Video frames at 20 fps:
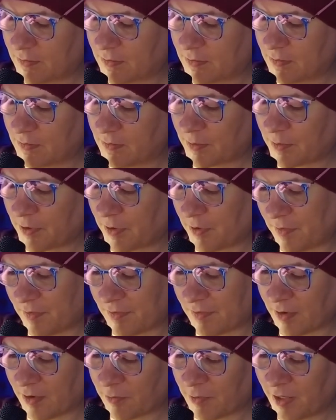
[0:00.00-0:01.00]
I'm going to
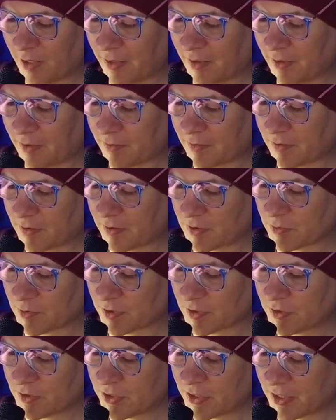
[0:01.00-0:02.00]
start reading. I just want to
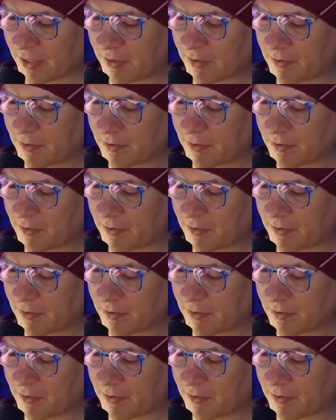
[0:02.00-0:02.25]
check